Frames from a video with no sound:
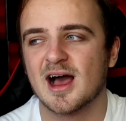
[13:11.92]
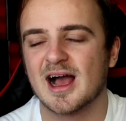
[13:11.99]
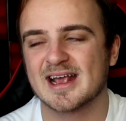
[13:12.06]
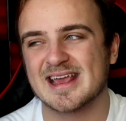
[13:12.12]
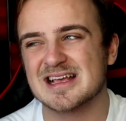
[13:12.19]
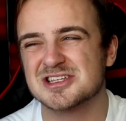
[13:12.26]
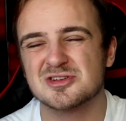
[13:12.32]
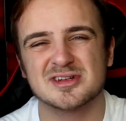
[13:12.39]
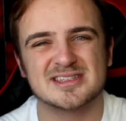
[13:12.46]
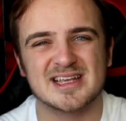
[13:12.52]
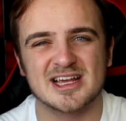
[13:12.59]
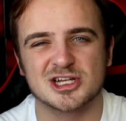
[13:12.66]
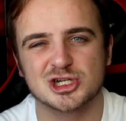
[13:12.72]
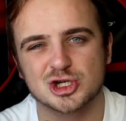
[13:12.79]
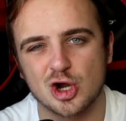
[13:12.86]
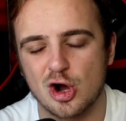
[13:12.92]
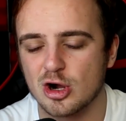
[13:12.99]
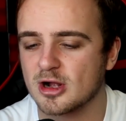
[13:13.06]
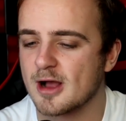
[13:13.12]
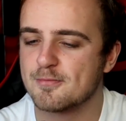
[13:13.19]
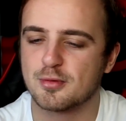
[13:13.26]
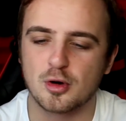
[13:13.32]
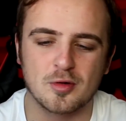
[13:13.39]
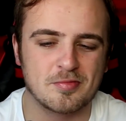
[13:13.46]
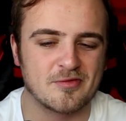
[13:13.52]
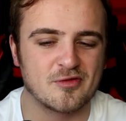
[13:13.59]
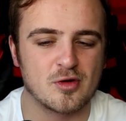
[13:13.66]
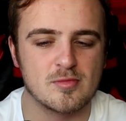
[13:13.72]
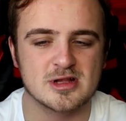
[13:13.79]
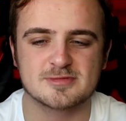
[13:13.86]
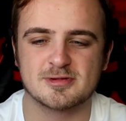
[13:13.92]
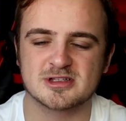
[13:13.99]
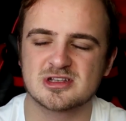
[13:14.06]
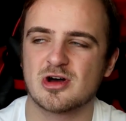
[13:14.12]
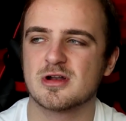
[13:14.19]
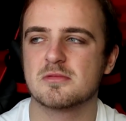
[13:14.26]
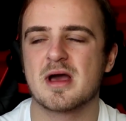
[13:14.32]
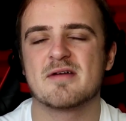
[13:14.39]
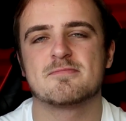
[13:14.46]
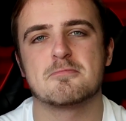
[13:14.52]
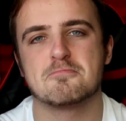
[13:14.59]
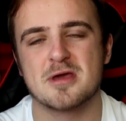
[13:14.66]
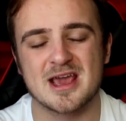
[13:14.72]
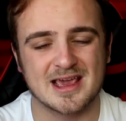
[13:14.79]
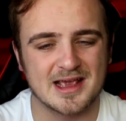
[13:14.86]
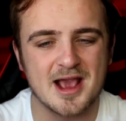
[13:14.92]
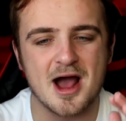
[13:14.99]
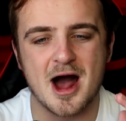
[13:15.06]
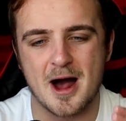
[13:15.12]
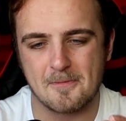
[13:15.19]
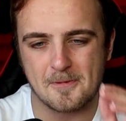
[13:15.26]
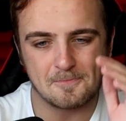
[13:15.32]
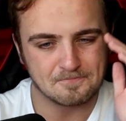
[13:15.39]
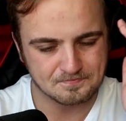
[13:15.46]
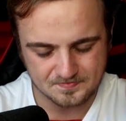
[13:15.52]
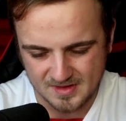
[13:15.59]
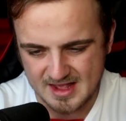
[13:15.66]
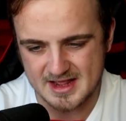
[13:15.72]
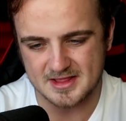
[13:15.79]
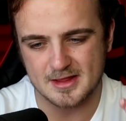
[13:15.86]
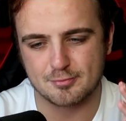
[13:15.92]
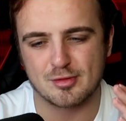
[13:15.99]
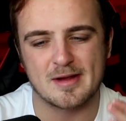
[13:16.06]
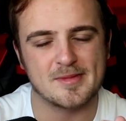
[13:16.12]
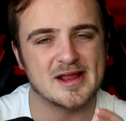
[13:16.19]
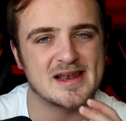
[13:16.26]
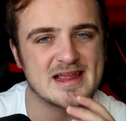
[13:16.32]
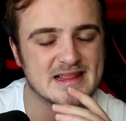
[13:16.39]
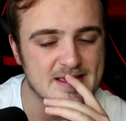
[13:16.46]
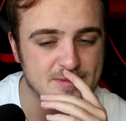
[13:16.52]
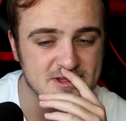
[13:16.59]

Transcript: I guess you could say, a shock, a poor performance, but Tottenham have been picking it up in the Premier League.